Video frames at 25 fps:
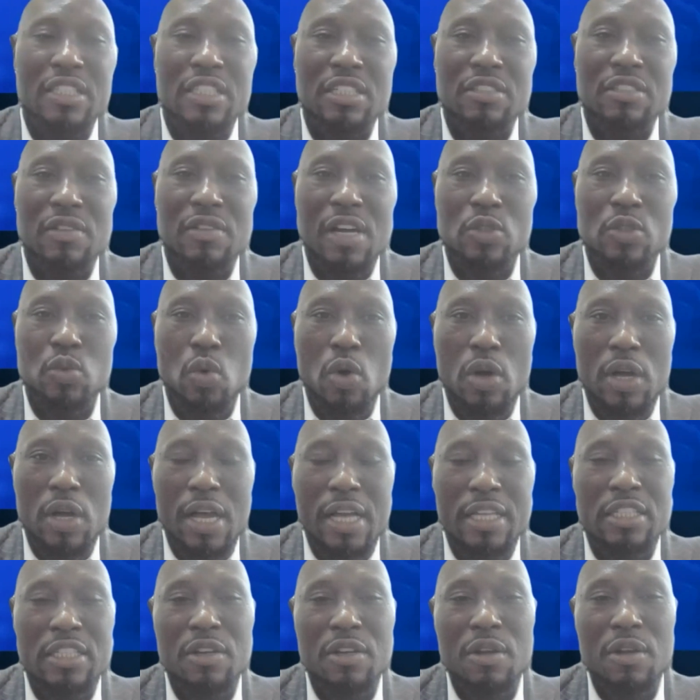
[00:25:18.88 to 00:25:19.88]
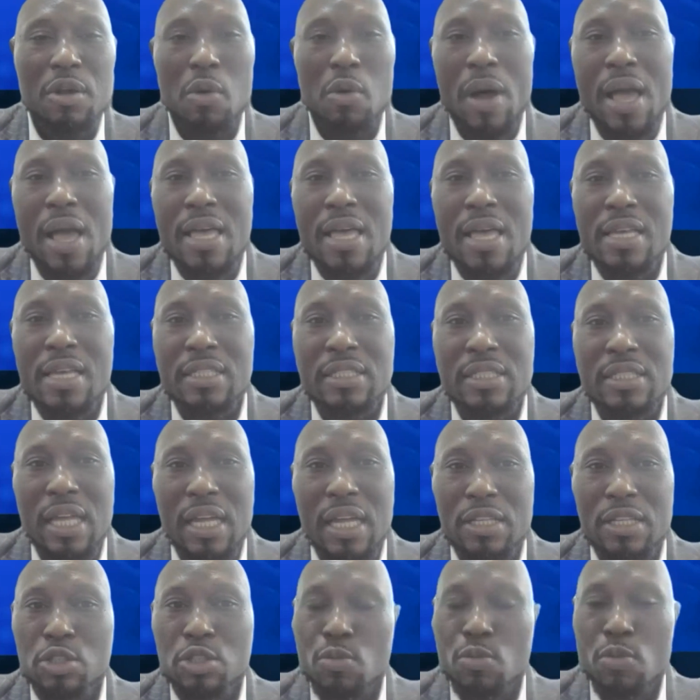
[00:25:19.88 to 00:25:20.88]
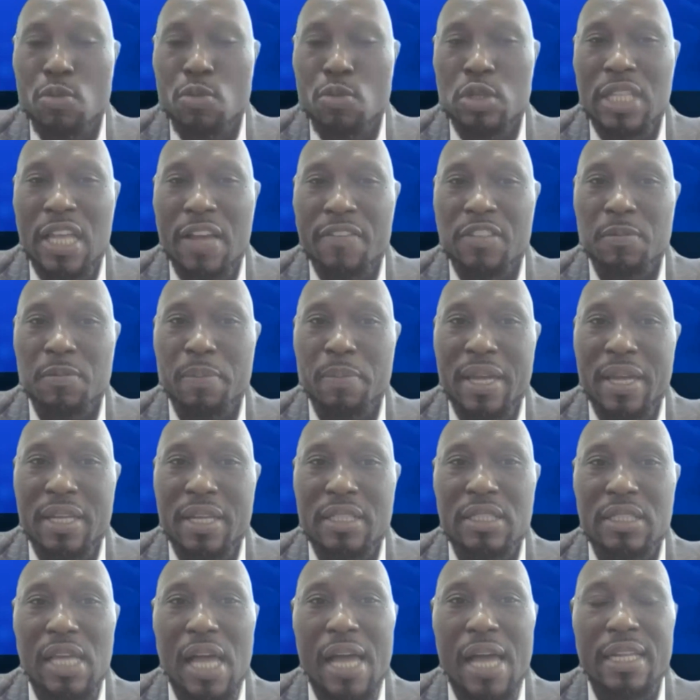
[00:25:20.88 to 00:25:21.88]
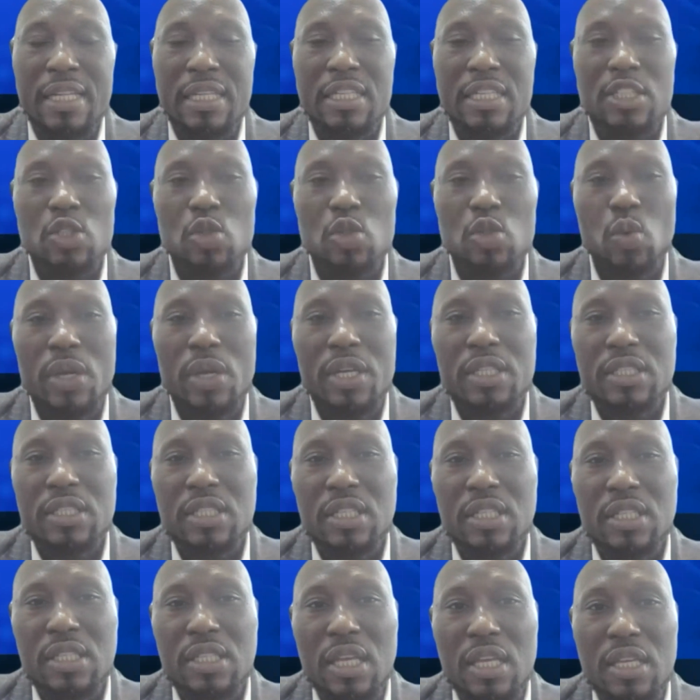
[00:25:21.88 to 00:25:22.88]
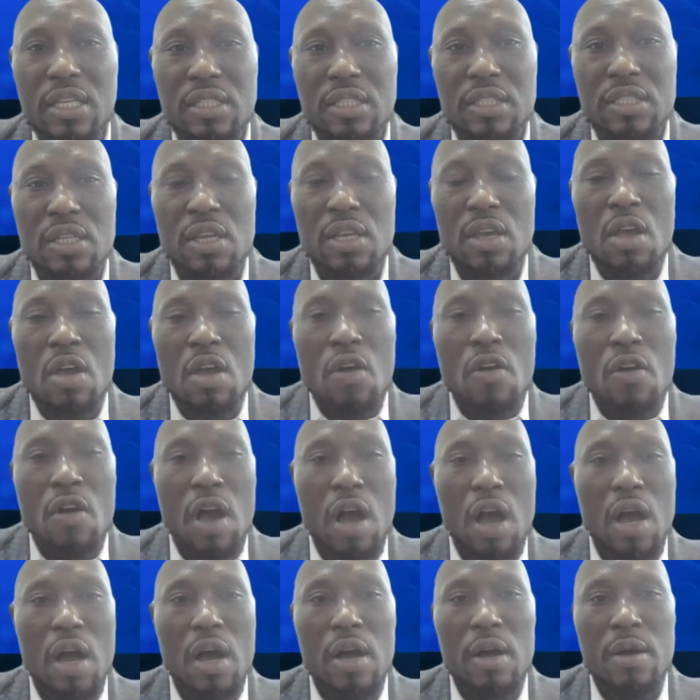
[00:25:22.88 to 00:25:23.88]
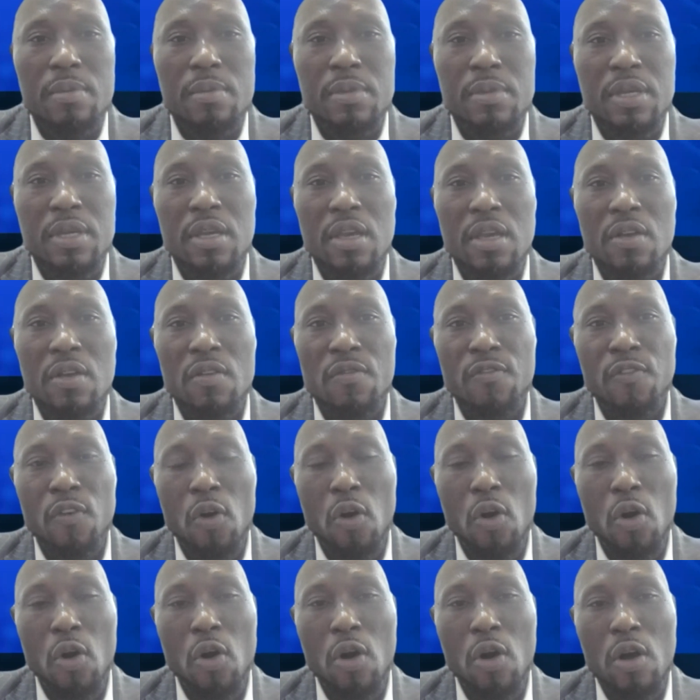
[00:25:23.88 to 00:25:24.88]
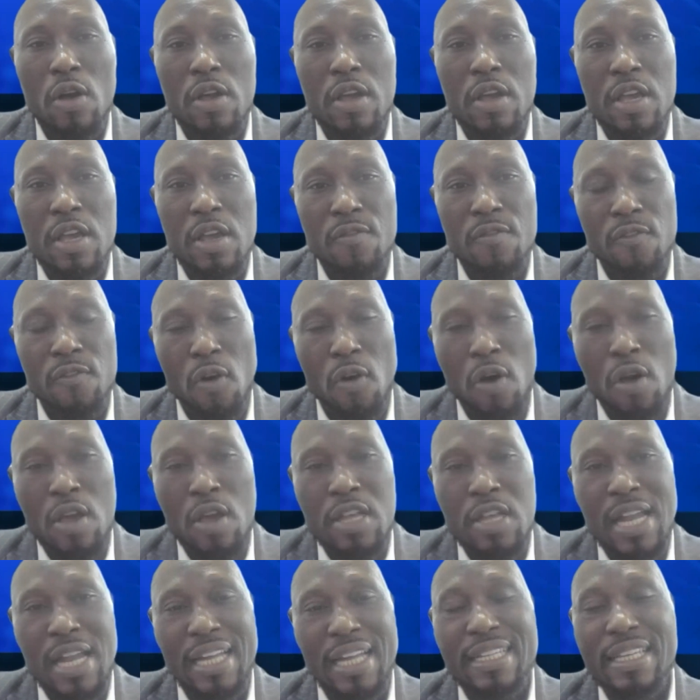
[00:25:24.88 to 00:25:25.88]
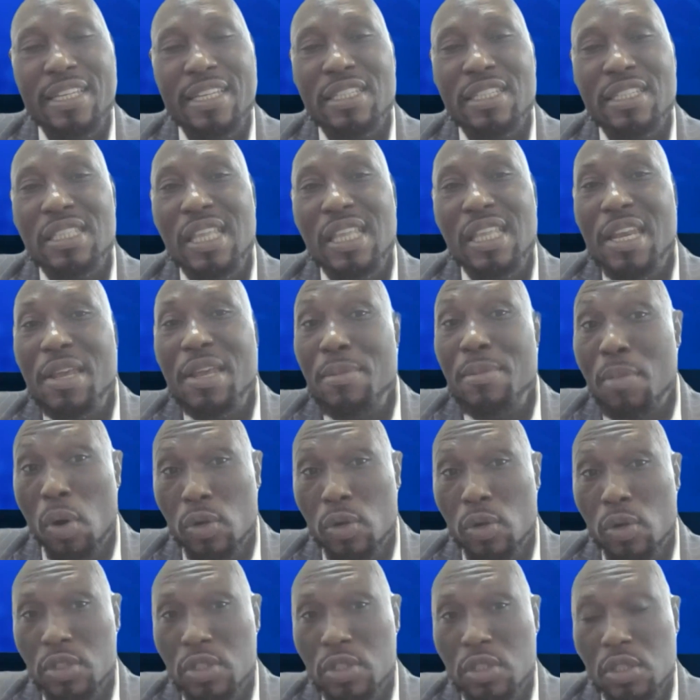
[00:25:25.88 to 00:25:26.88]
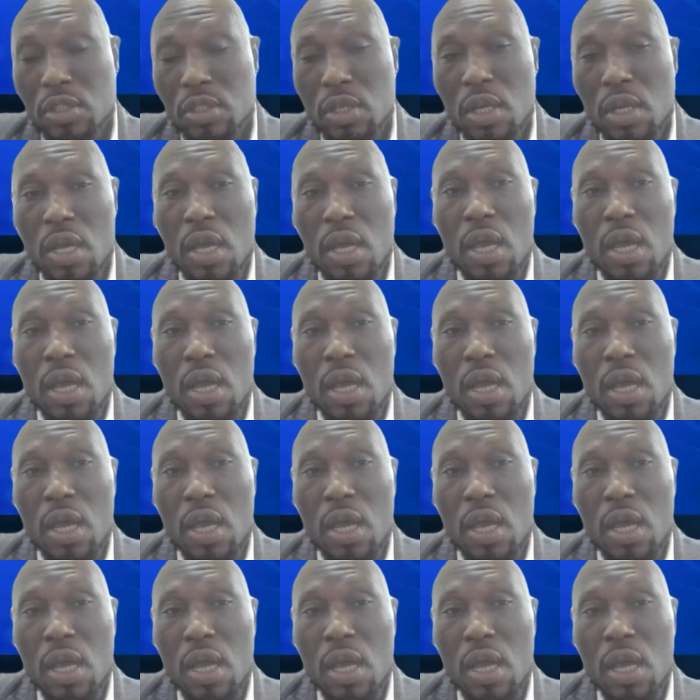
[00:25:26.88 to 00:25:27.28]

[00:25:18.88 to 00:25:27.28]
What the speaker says: of itinerant workers, it requires that you must have spent at least 20 days for in at least 3 months